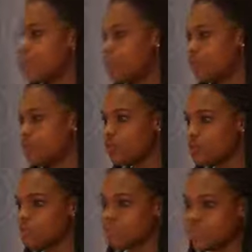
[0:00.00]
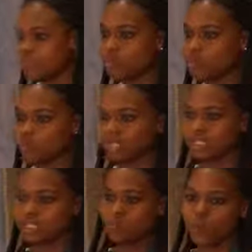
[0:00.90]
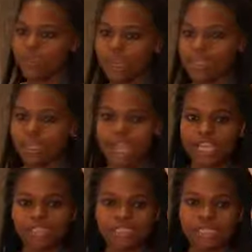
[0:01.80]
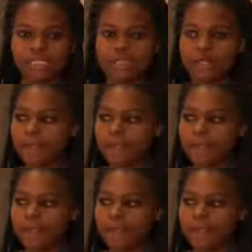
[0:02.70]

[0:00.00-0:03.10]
a bring-your-own-device policy where they can actually